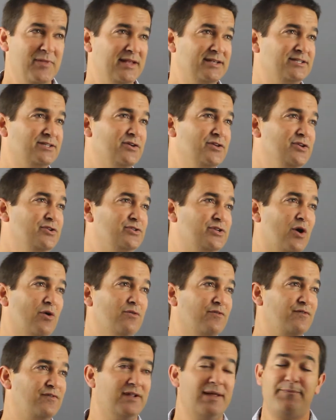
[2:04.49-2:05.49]
And so you
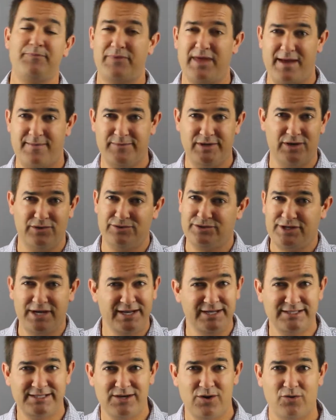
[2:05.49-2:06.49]
don't flip them, you don't
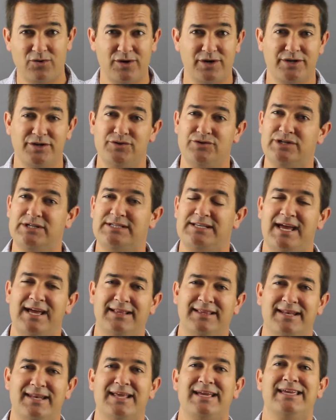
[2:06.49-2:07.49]
change the order, you just
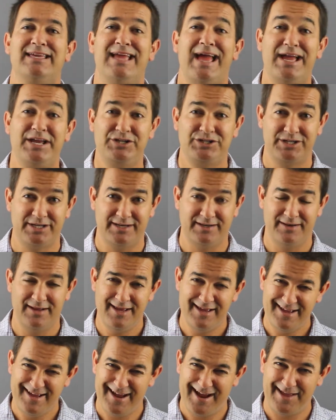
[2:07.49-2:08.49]
take the negation.
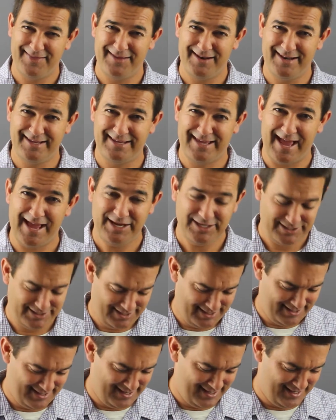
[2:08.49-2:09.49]
And the
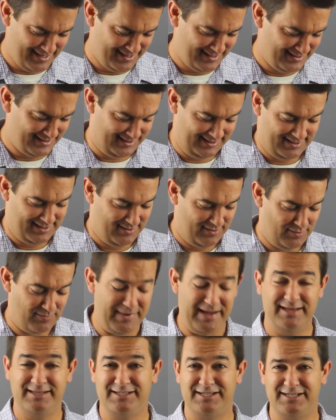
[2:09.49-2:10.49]
negation is
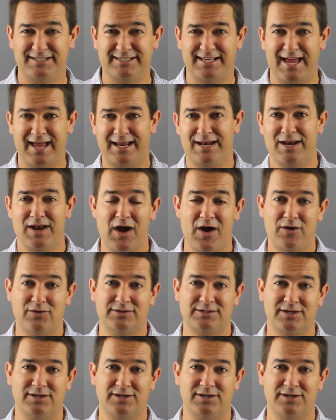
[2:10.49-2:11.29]
me just saying no.